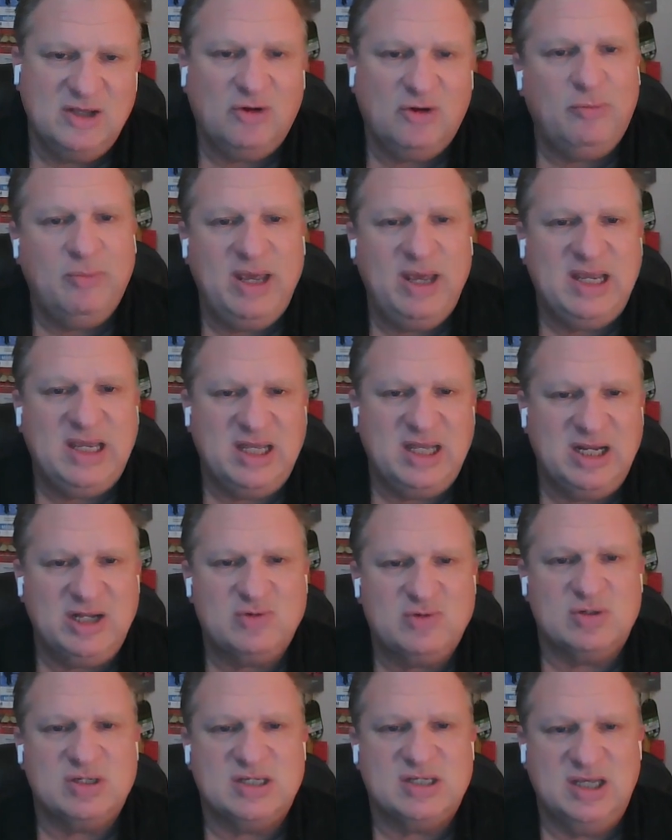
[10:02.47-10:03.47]
it'll make it
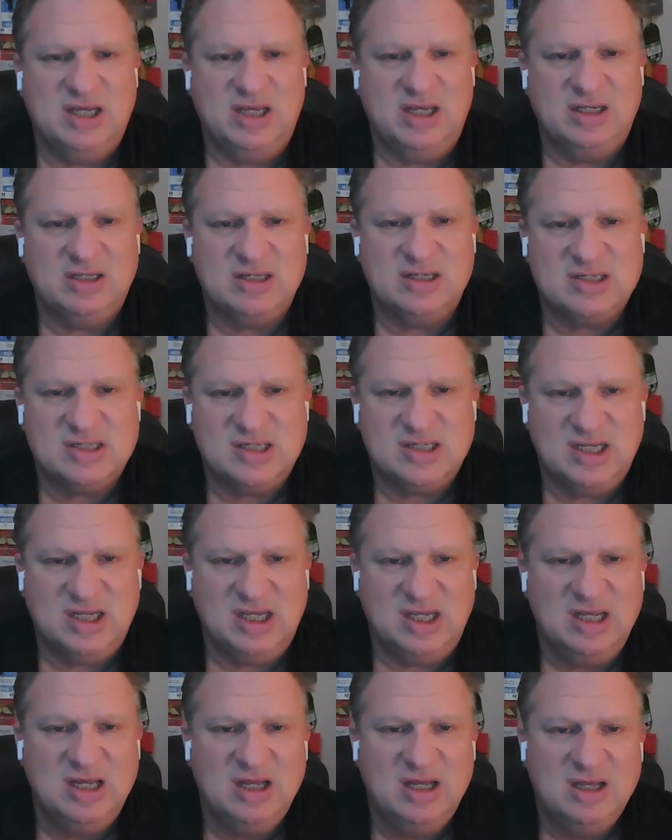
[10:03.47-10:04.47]
interesting to
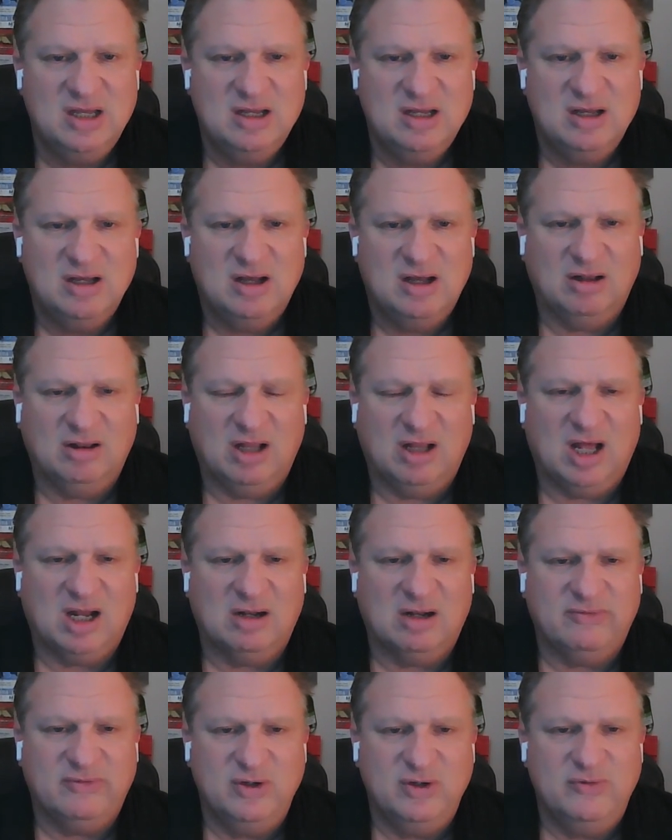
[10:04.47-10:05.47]
see a lot
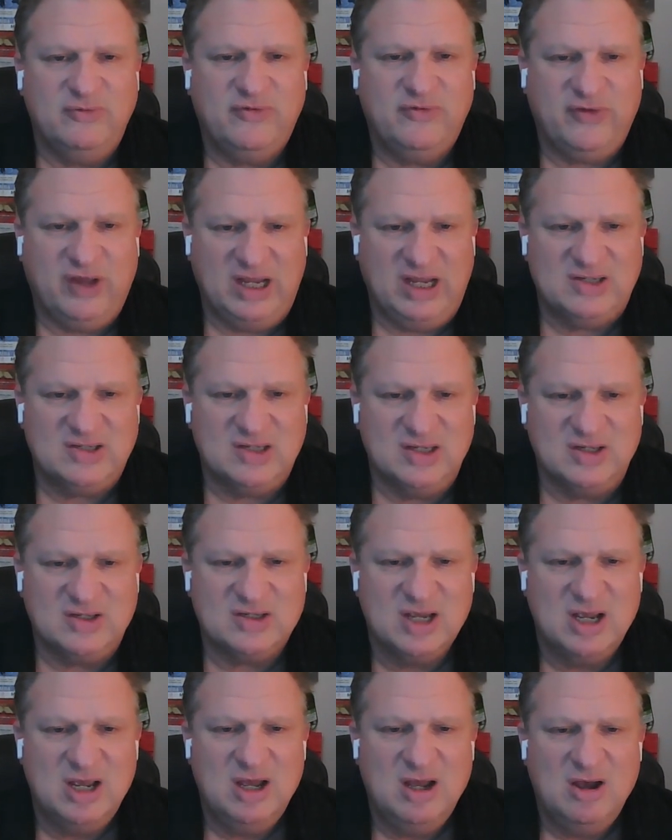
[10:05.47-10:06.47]
of new
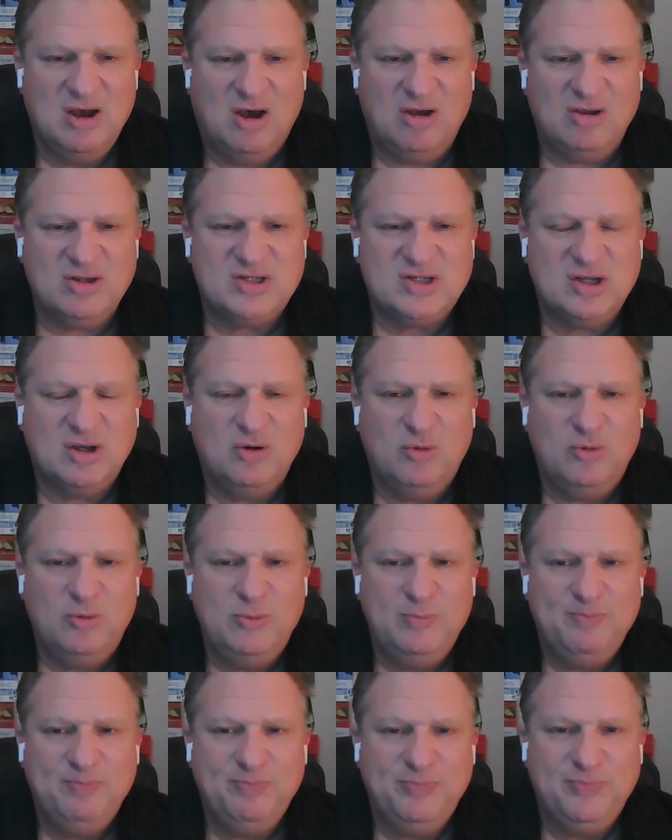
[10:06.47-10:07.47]
faces
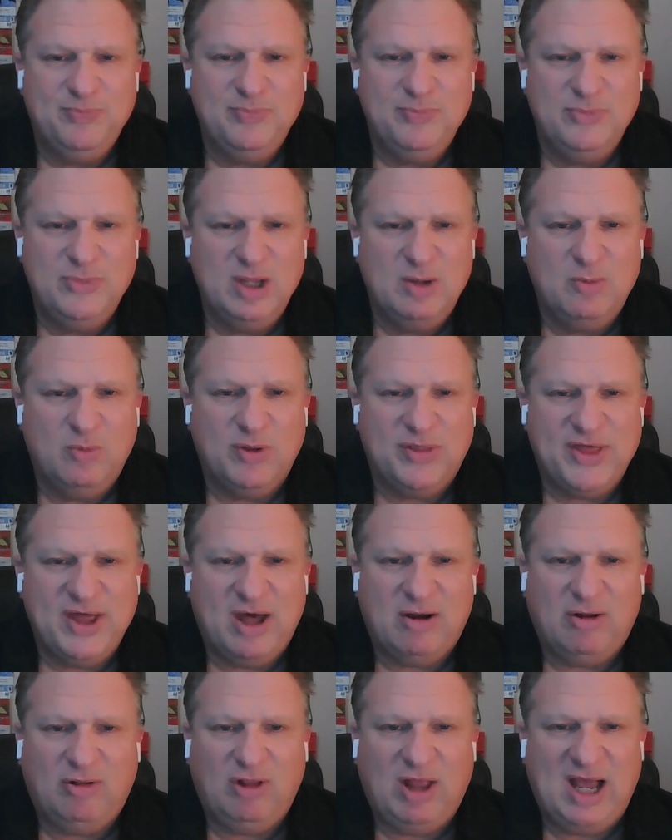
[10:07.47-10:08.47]
Also,
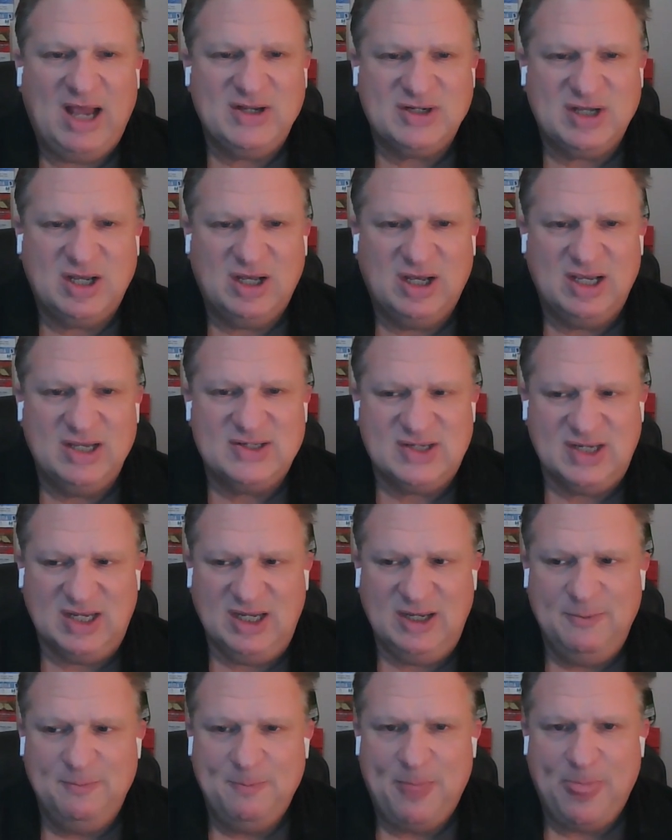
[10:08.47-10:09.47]
without Elijah
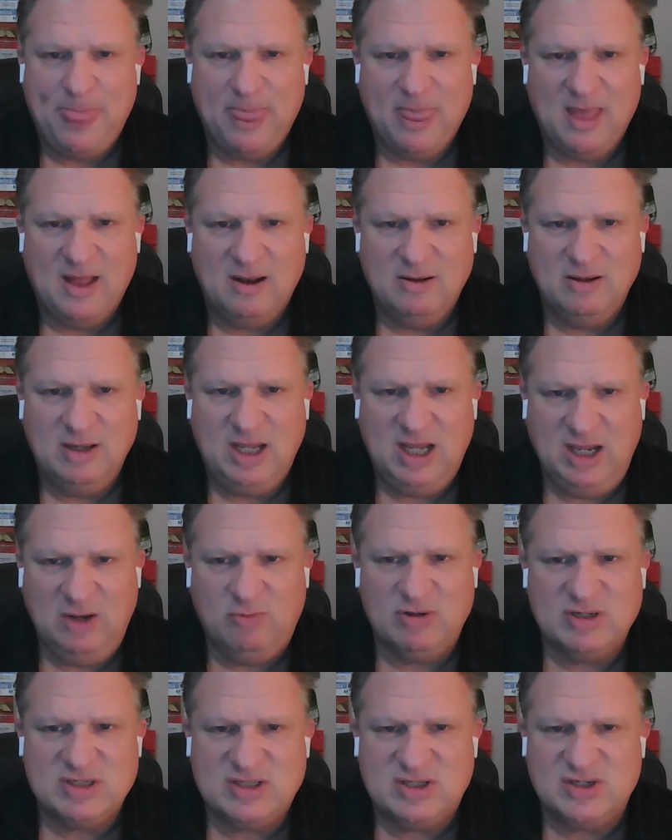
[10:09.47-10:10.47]
Hussey, he
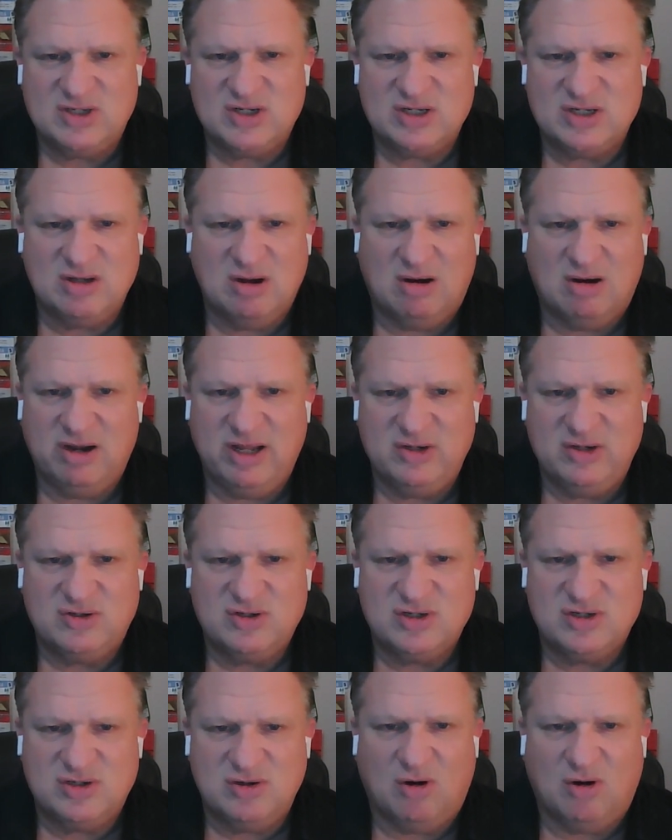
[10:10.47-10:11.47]
was the starting
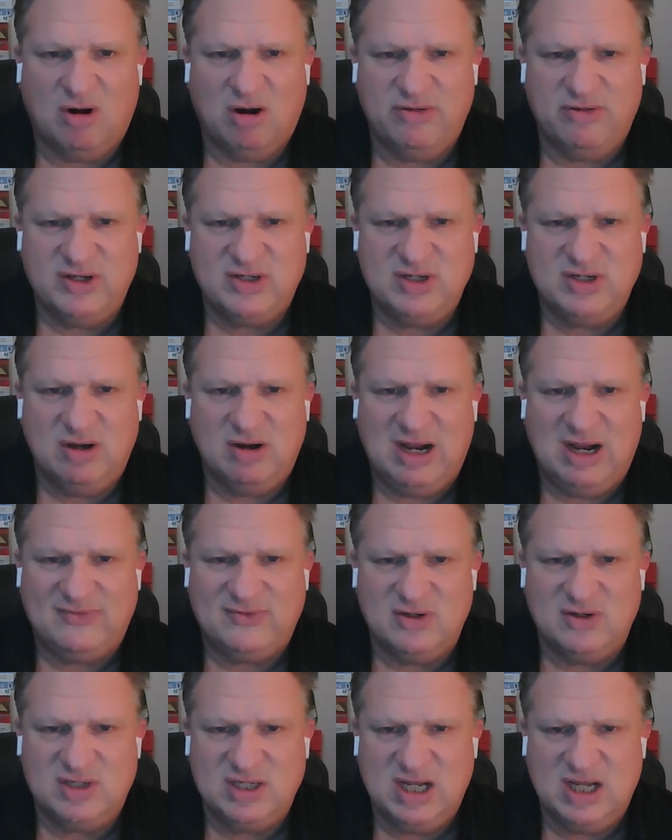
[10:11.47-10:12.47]
star this year
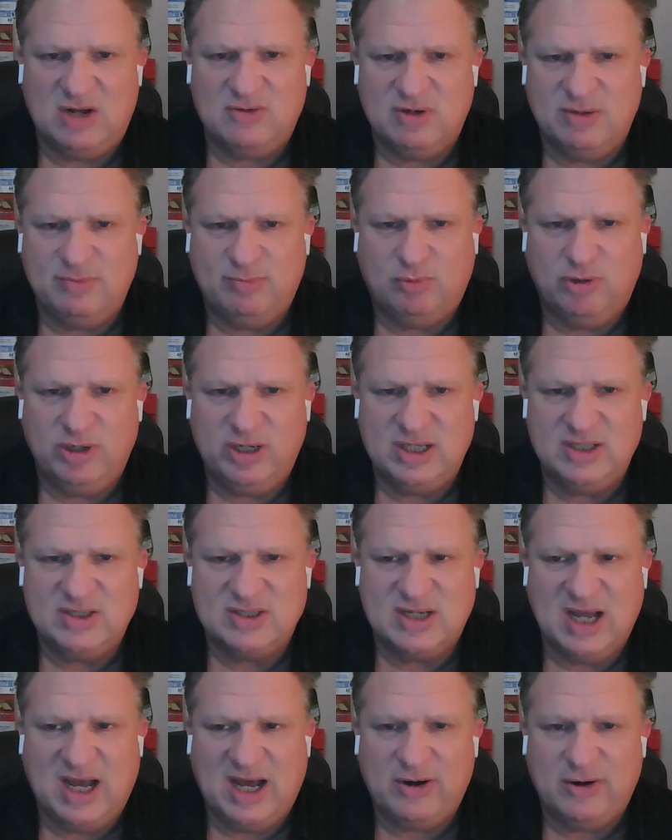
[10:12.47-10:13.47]
after DeAndre
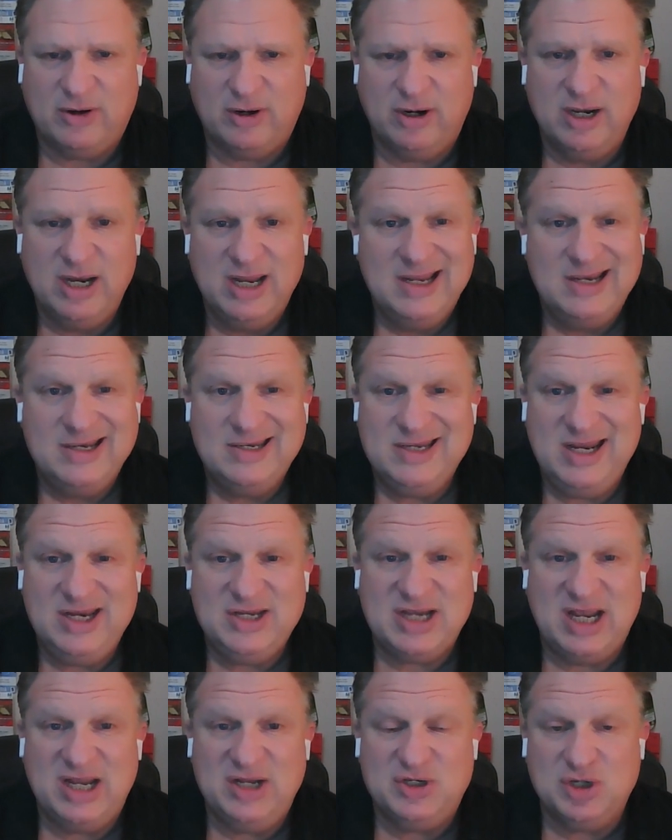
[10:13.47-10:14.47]
Boykins got hurt. D
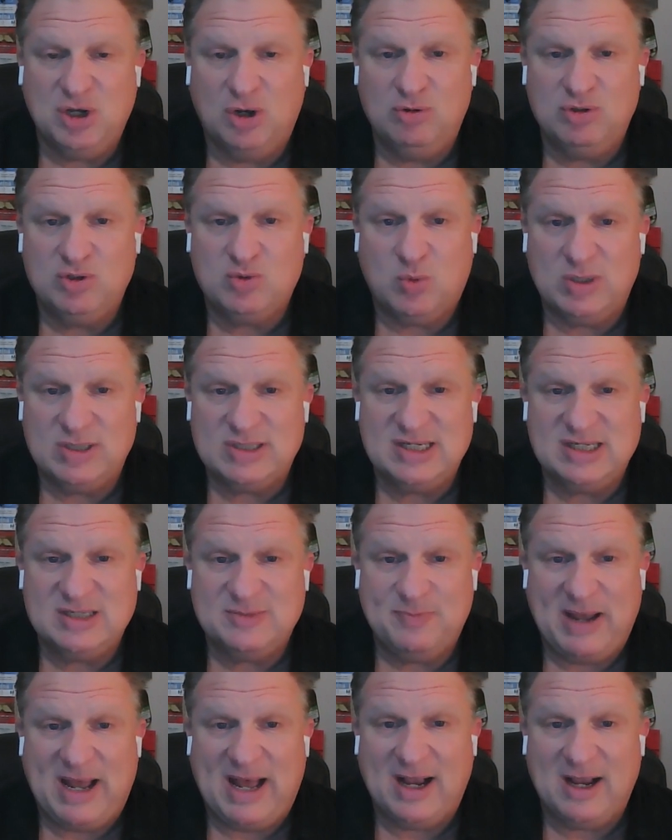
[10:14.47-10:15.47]
J Jones was his
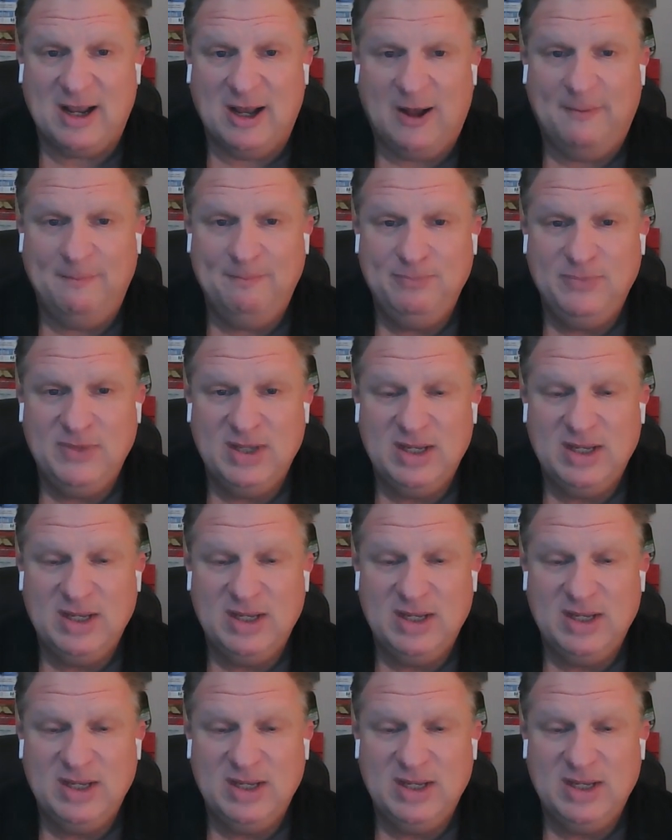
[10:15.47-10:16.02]
backup.